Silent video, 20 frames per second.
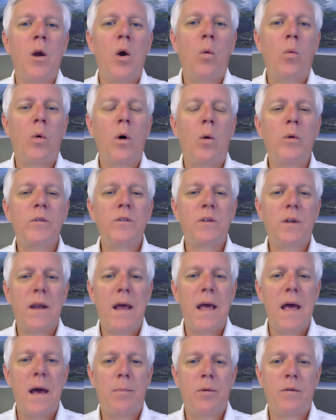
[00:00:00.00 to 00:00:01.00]
Well, what's going
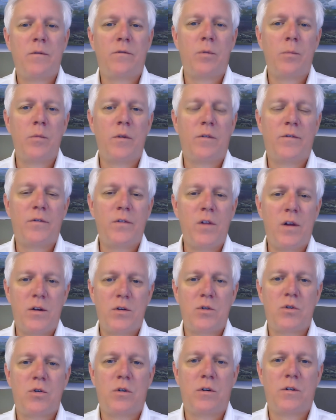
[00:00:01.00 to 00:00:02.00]
to happen from the flood
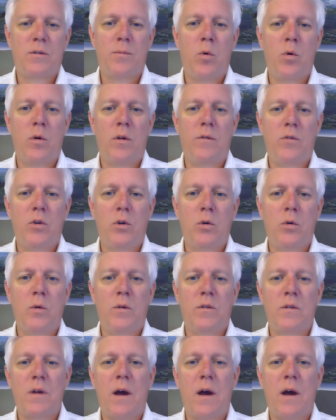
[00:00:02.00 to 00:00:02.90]
insurance point of view is